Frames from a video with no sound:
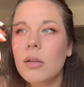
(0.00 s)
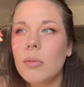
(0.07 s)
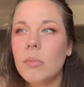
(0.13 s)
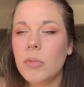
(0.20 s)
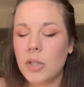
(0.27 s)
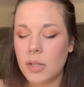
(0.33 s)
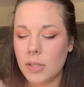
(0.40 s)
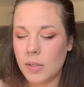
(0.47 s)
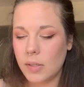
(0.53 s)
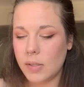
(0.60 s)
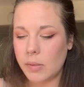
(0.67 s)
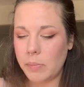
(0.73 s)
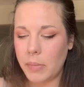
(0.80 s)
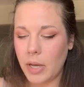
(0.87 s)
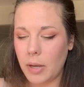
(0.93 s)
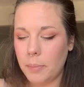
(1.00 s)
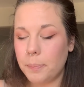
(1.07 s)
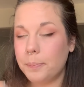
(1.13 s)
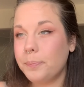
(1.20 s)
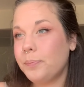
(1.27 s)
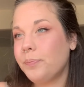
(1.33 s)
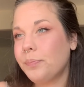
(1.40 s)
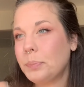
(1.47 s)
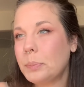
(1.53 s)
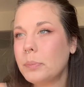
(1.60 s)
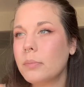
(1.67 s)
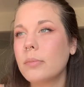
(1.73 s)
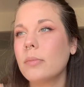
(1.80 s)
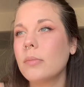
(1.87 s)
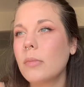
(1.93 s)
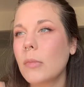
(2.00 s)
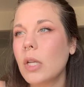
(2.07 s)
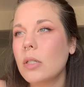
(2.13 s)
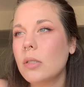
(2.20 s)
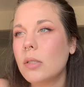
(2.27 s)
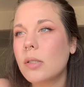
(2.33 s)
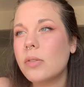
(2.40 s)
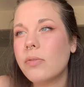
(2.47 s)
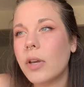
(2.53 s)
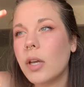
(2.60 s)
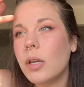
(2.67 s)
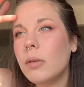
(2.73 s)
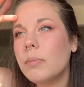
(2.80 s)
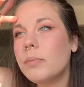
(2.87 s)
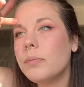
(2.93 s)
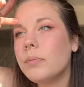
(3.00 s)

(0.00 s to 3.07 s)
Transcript: But this isn't bad. It's fine.